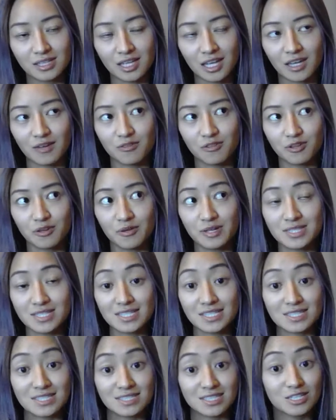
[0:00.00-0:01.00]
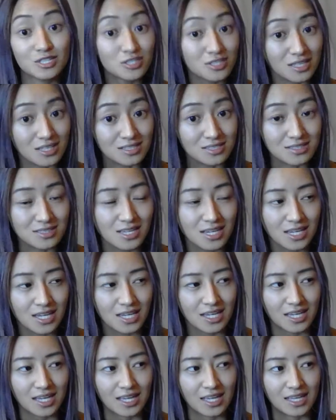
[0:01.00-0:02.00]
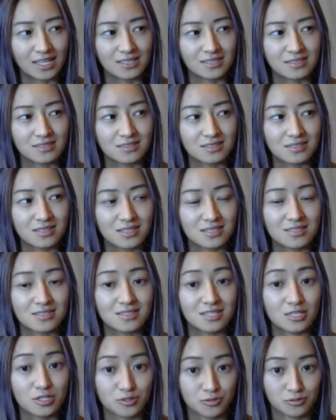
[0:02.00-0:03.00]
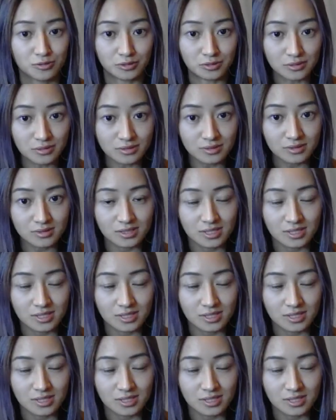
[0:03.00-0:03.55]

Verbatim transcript: even though it's instinct it's in instinctual.